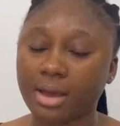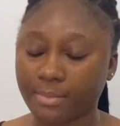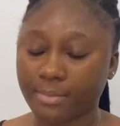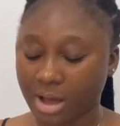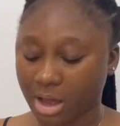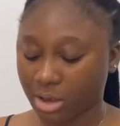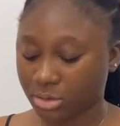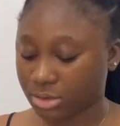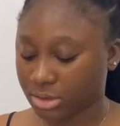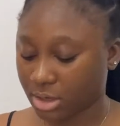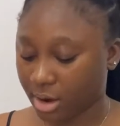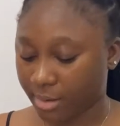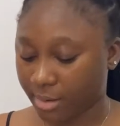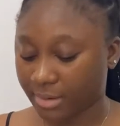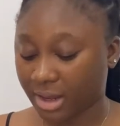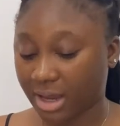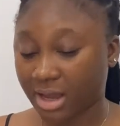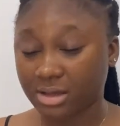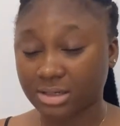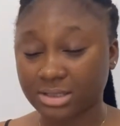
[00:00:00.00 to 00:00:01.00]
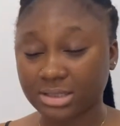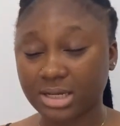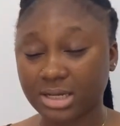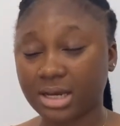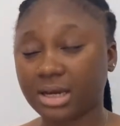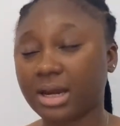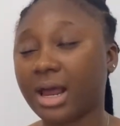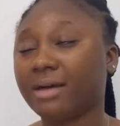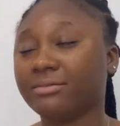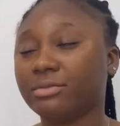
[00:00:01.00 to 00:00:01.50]
about um, like i was
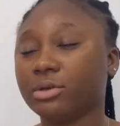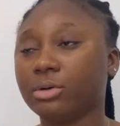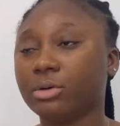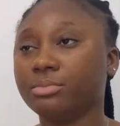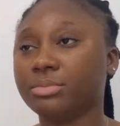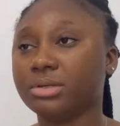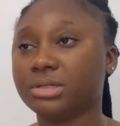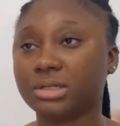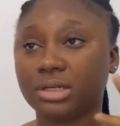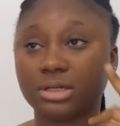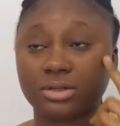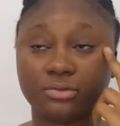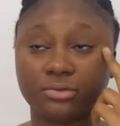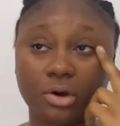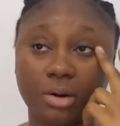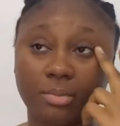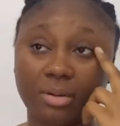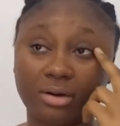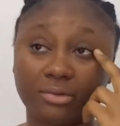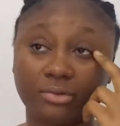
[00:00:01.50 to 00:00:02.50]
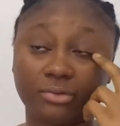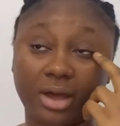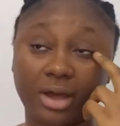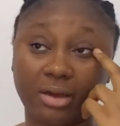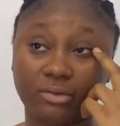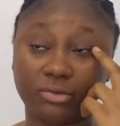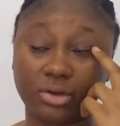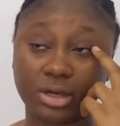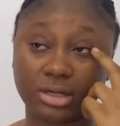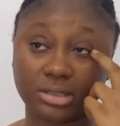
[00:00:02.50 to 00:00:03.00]
saying i've done business for about
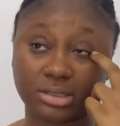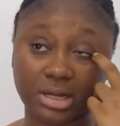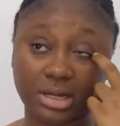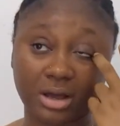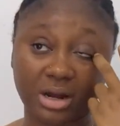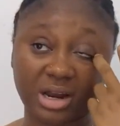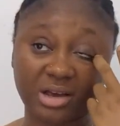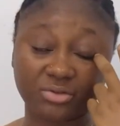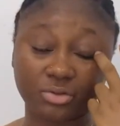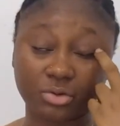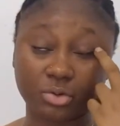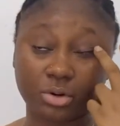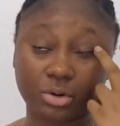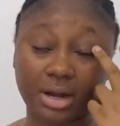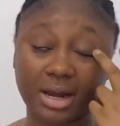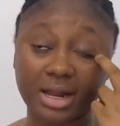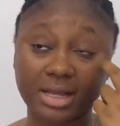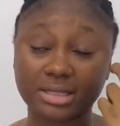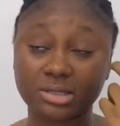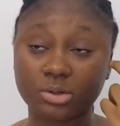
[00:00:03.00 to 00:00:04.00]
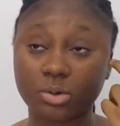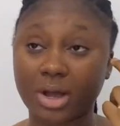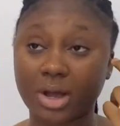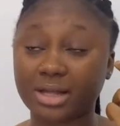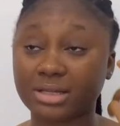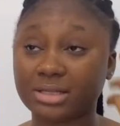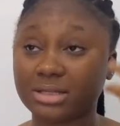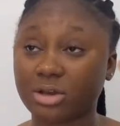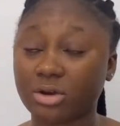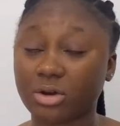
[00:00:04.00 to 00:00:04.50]
five years now and i've learned
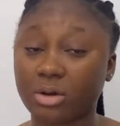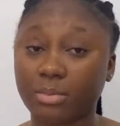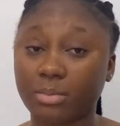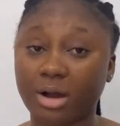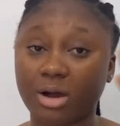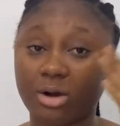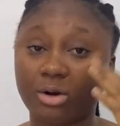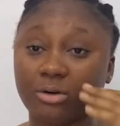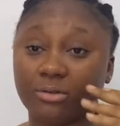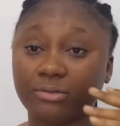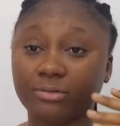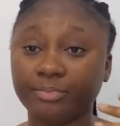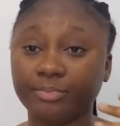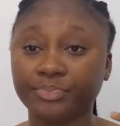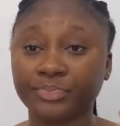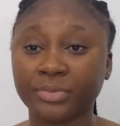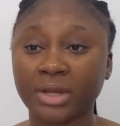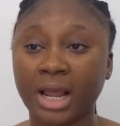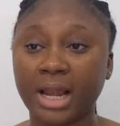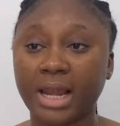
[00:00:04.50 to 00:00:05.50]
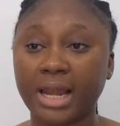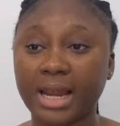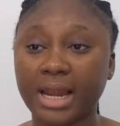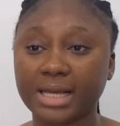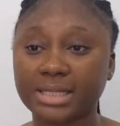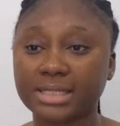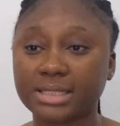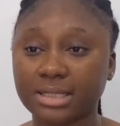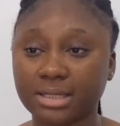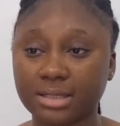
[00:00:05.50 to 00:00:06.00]
quite a number of
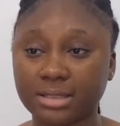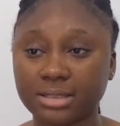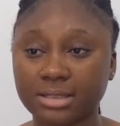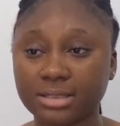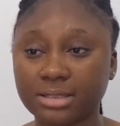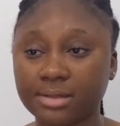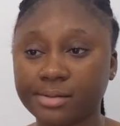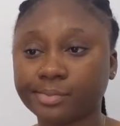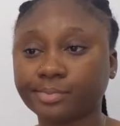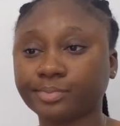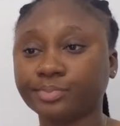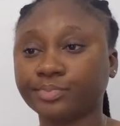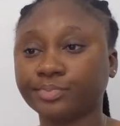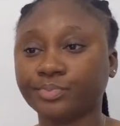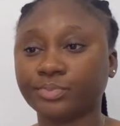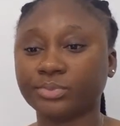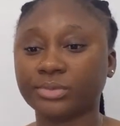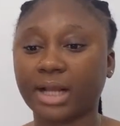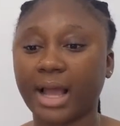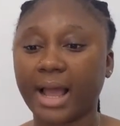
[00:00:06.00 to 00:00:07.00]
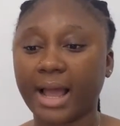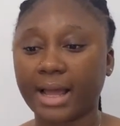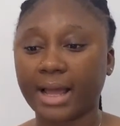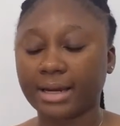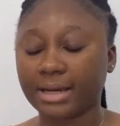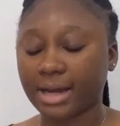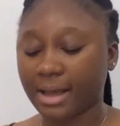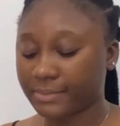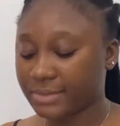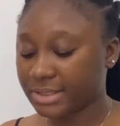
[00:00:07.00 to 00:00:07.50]
lessons
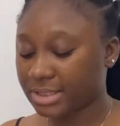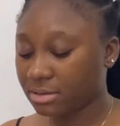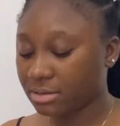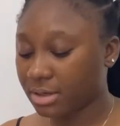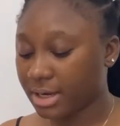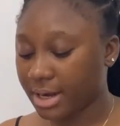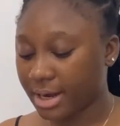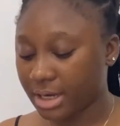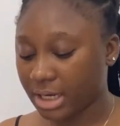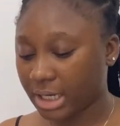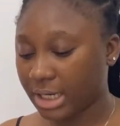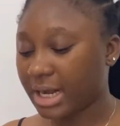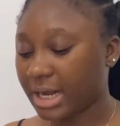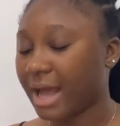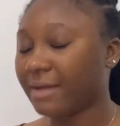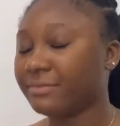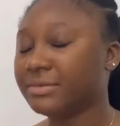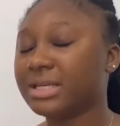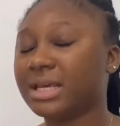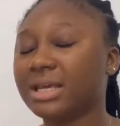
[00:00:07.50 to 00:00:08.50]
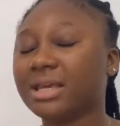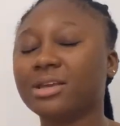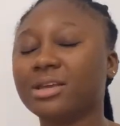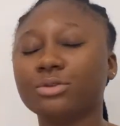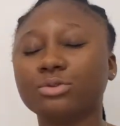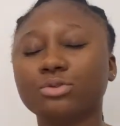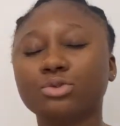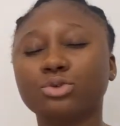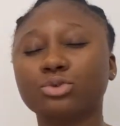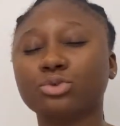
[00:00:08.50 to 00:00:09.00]
and i'm still learning i've
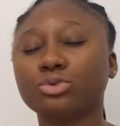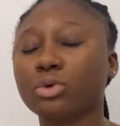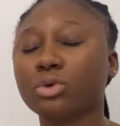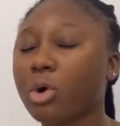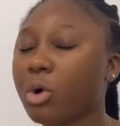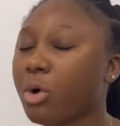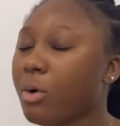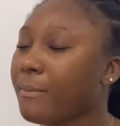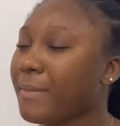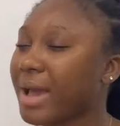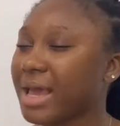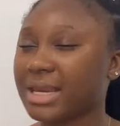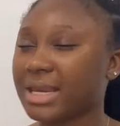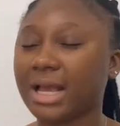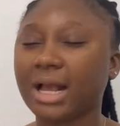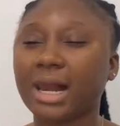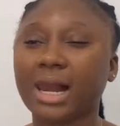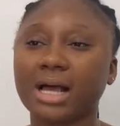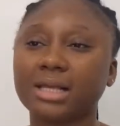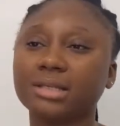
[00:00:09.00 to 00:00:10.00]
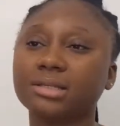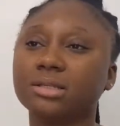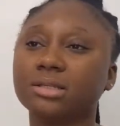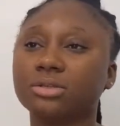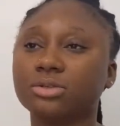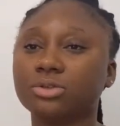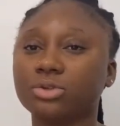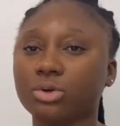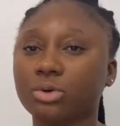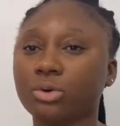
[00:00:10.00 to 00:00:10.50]
taken so many
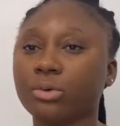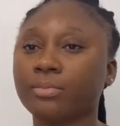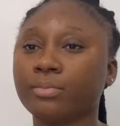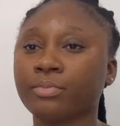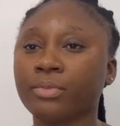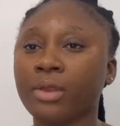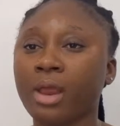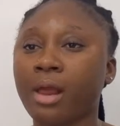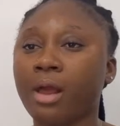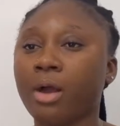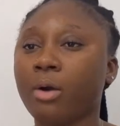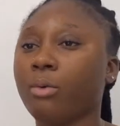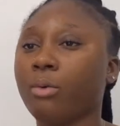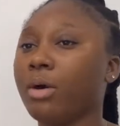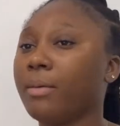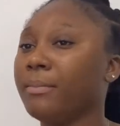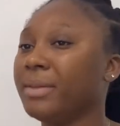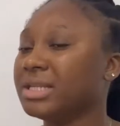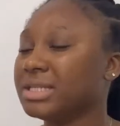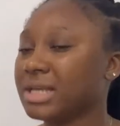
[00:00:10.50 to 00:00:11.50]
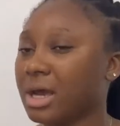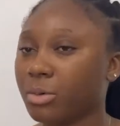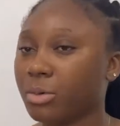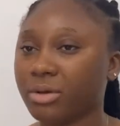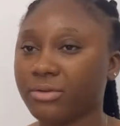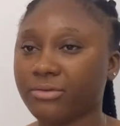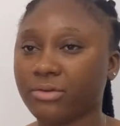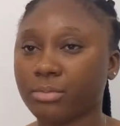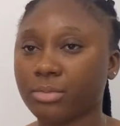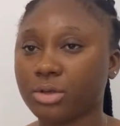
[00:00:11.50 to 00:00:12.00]
classes so what better
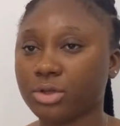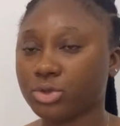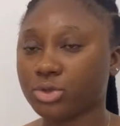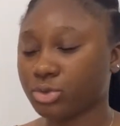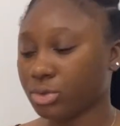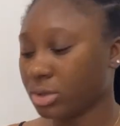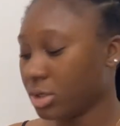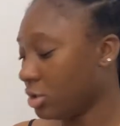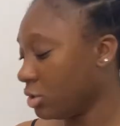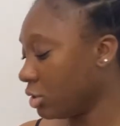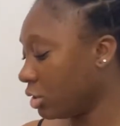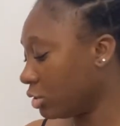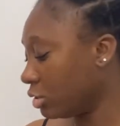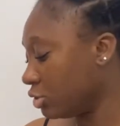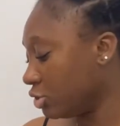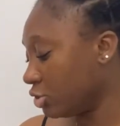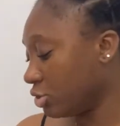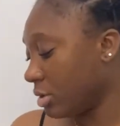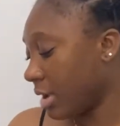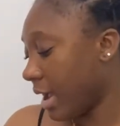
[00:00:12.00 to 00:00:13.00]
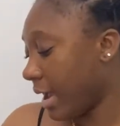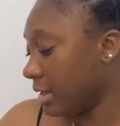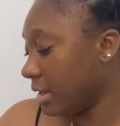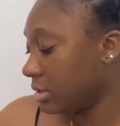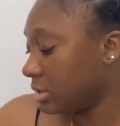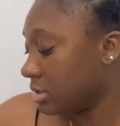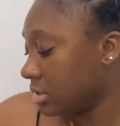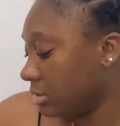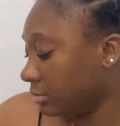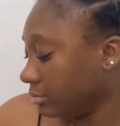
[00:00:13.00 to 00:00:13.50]
way for me to indulge you
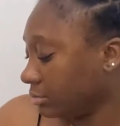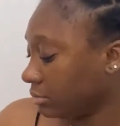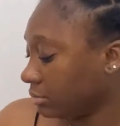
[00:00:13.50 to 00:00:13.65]
guys